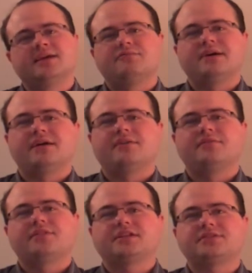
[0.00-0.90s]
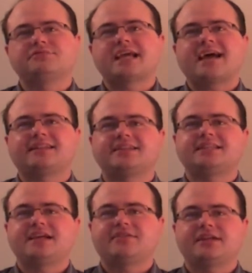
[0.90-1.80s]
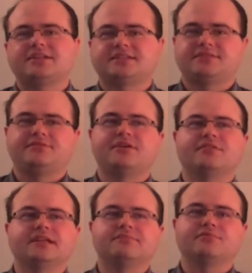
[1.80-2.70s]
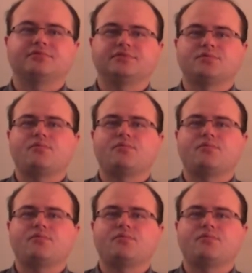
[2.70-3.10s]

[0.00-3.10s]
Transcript: Well, the totalitarian pseudo-liberals